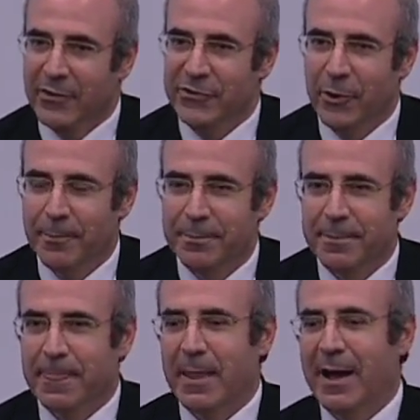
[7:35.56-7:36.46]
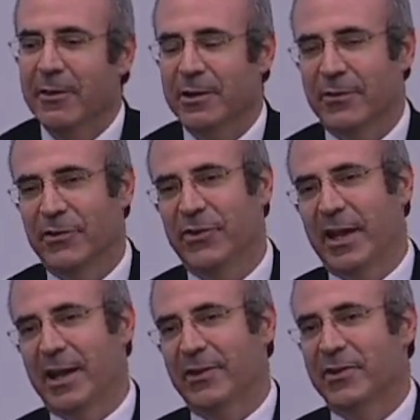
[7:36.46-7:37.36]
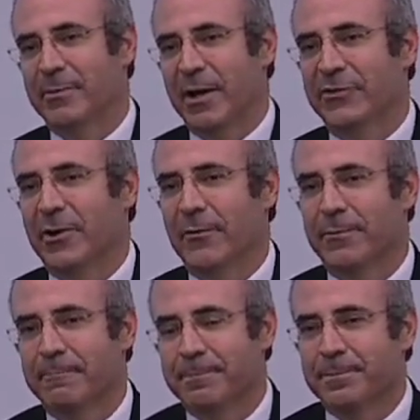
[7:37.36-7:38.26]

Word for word: So I looked at this thing and I said to myself,